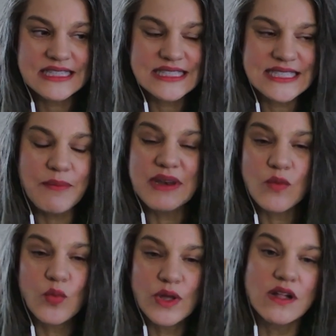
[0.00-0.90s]
somebody
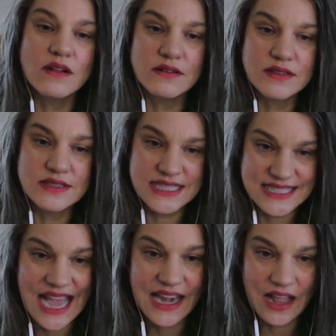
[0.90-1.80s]
will
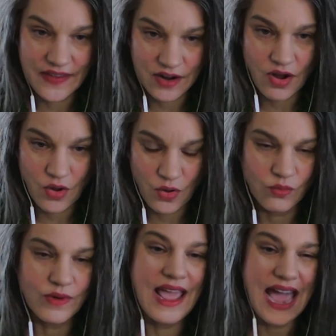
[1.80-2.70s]
decide on their own,